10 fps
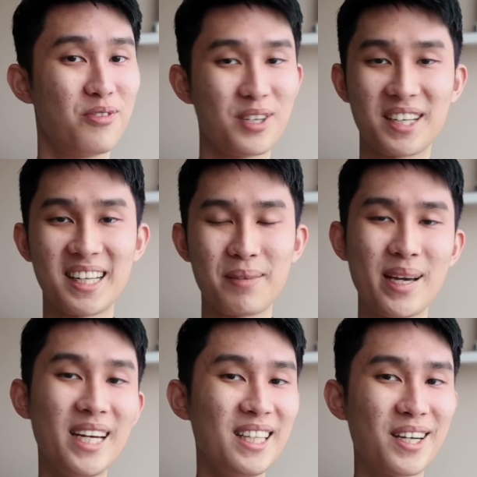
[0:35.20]
for the
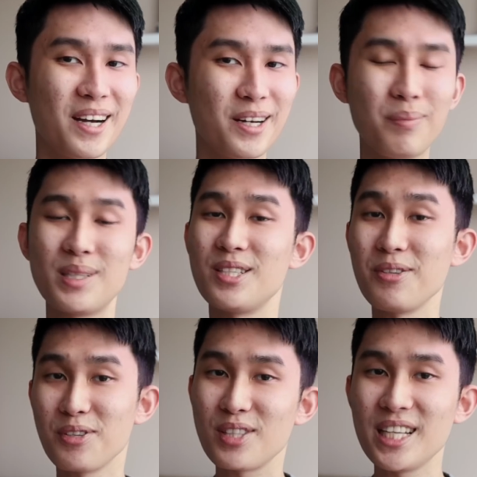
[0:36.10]
clickbaity title, but
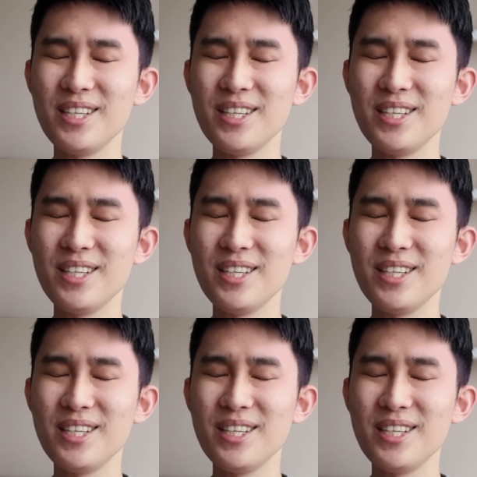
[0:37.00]
seriously,